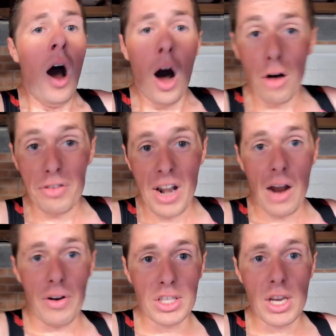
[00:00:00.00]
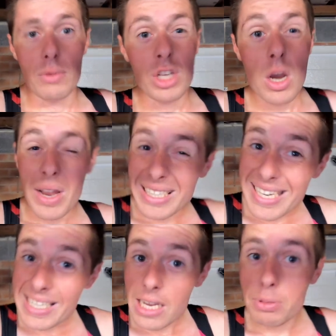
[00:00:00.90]
half an hour in zone two in
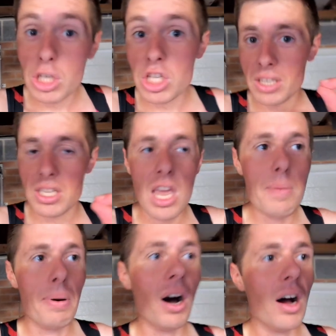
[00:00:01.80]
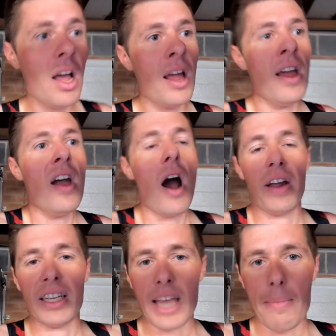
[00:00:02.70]
TT position, that's the key part,
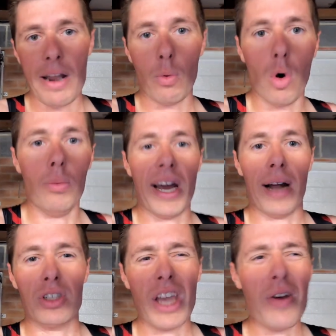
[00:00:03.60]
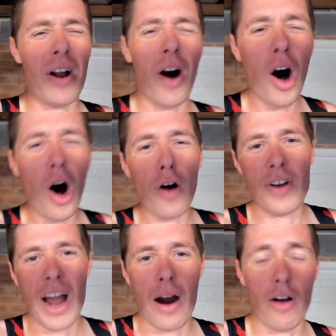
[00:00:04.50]
then a 10 minute warm down. So, you know, half
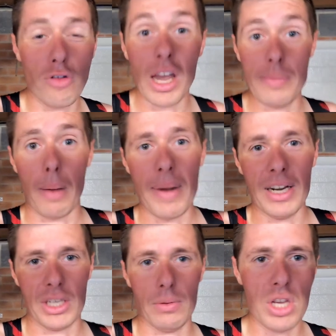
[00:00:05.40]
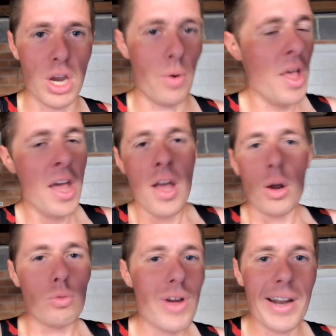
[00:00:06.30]
an hour right at the bottom end of zone two,
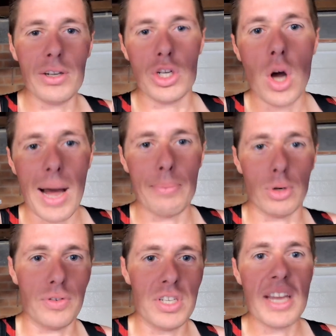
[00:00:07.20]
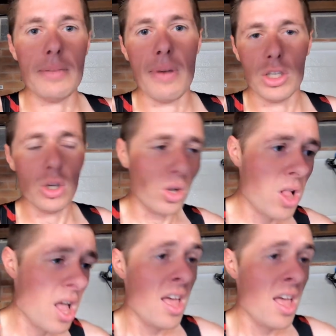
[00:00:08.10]
really does not add much fatigue to me at all.